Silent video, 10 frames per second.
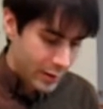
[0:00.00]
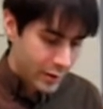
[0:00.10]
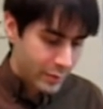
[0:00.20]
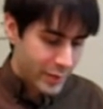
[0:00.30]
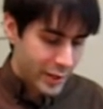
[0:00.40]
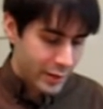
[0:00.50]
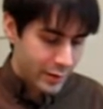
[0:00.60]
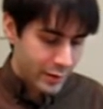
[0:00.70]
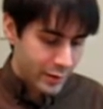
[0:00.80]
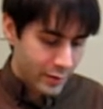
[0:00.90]
you might,
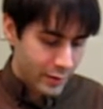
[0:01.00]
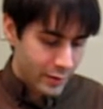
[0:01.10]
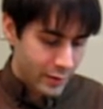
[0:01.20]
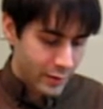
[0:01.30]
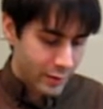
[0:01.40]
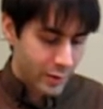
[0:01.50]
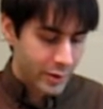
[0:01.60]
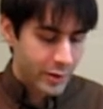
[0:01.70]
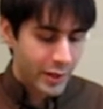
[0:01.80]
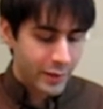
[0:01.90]
or
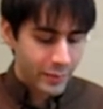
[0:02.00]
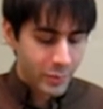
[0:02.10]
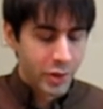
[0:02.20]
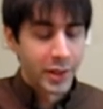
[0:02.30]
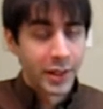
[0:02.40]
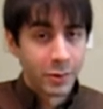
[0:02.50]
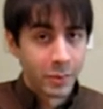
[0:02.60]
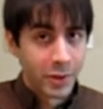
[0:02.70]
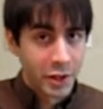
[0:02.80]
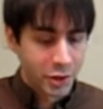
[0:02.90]
you're not putting equal
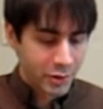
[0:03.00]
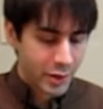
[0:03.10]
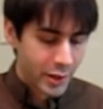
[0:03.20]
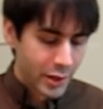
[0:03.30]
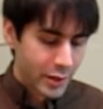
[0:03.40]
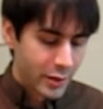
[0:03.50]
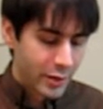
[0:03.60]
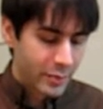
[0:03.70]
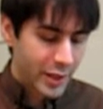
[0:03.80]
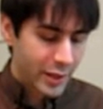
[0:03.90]
pressure,
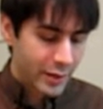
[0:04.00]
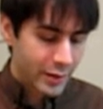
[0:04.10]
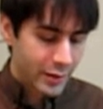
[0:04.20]
you might